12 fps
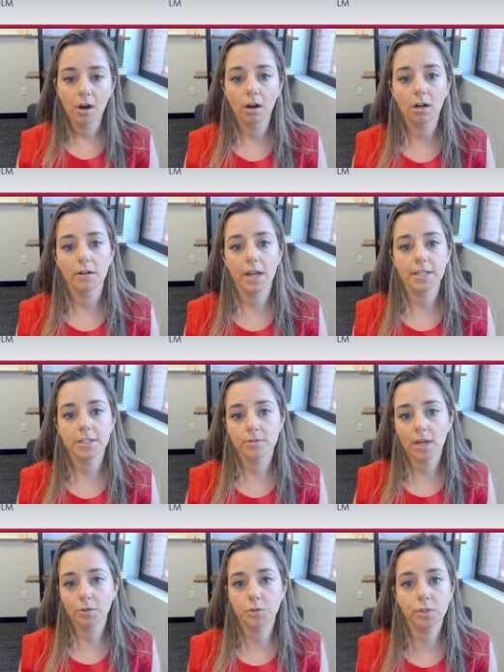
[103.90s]
All right, so
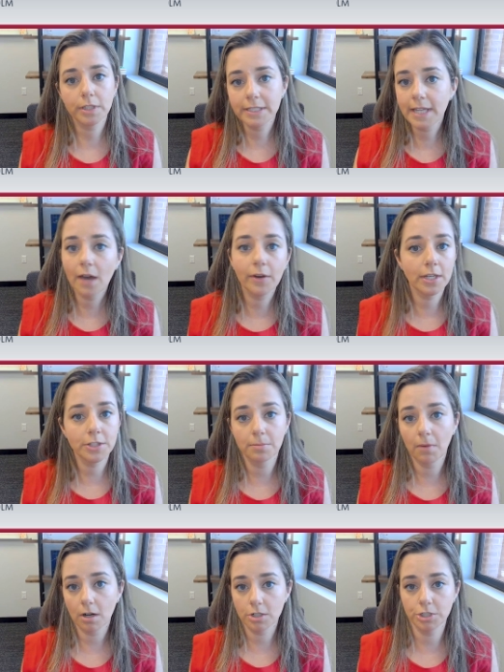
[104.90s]
now drilling down into
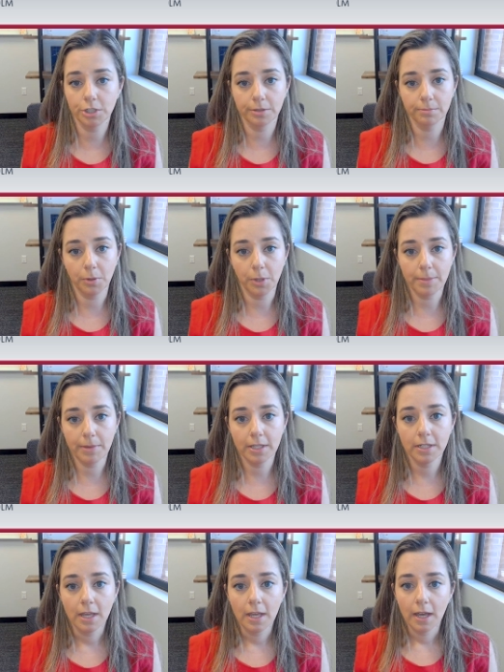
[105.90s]
marginal
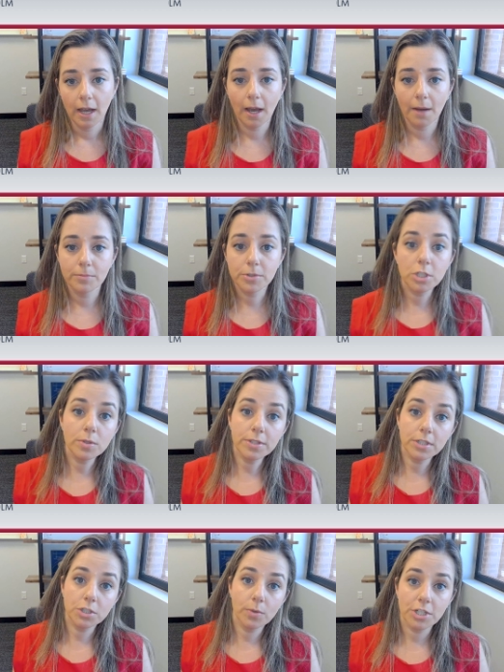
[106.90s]
employment. Um, two
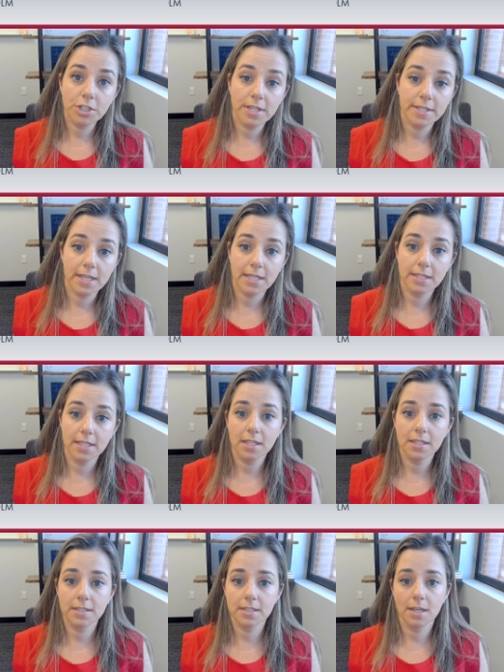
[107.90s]
situations
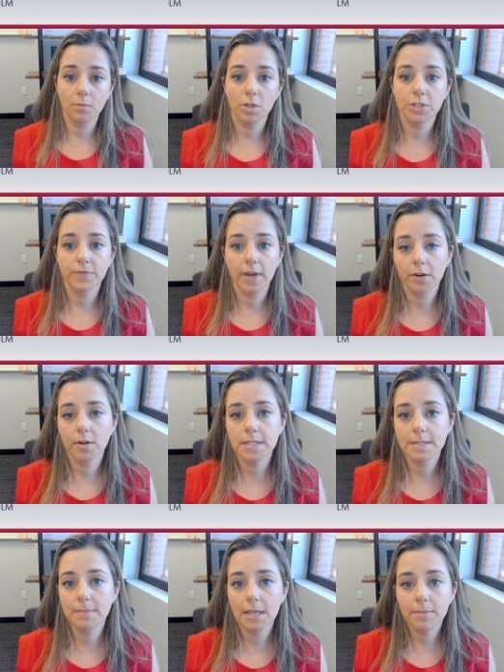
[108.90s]
exist in which
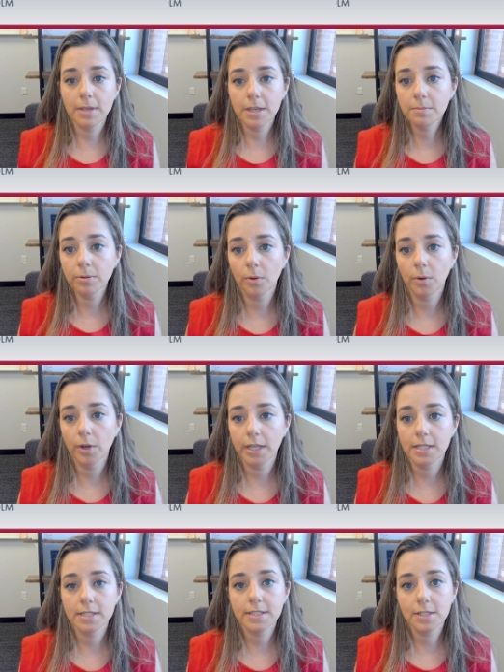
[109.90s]
veterans may be employed
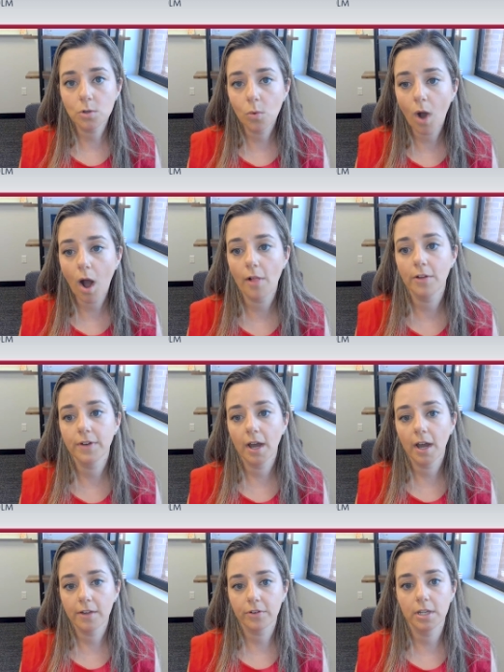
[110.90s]
and still
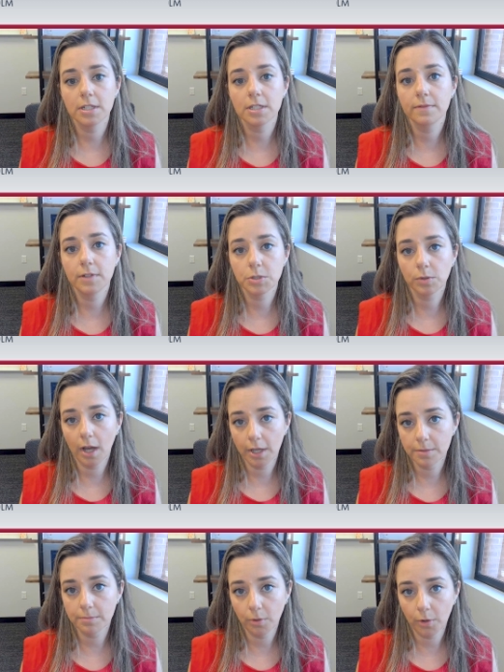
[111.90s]
qualify for individual
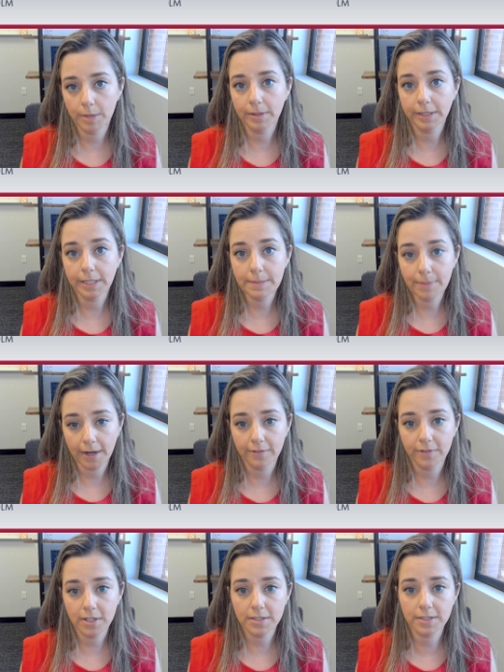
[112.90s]
unemployability
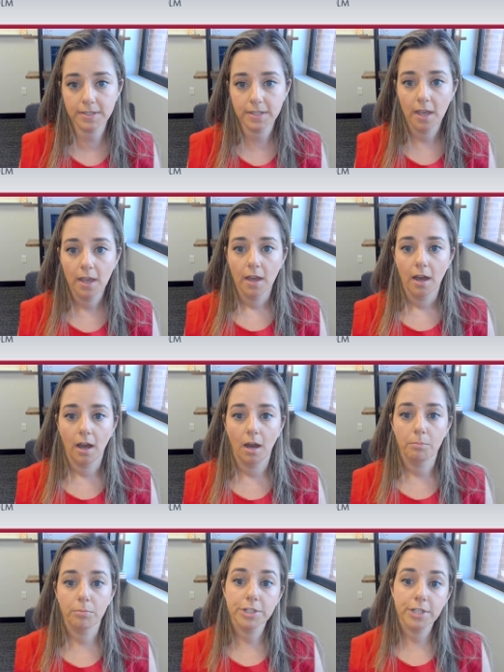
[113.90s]
benefits
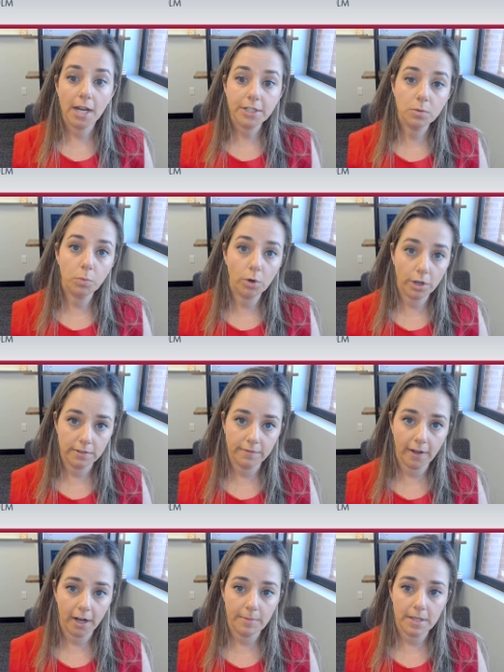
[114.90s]
um, protected work
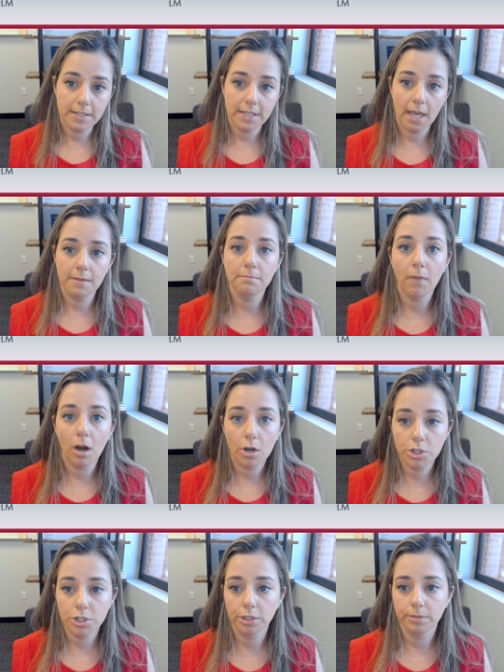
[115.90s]
environments and
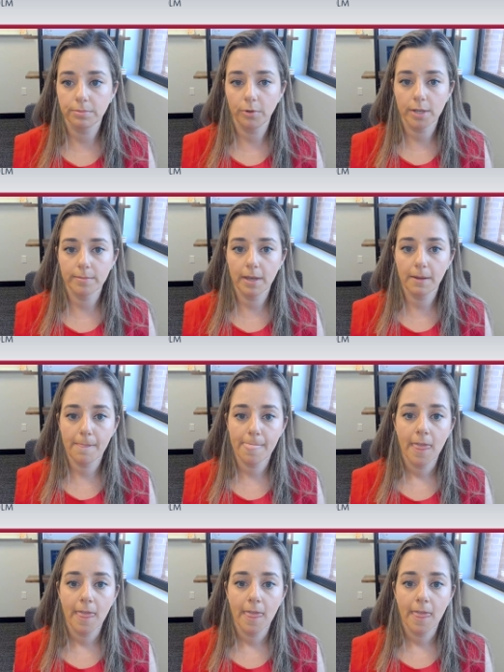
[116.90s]
marginal employment.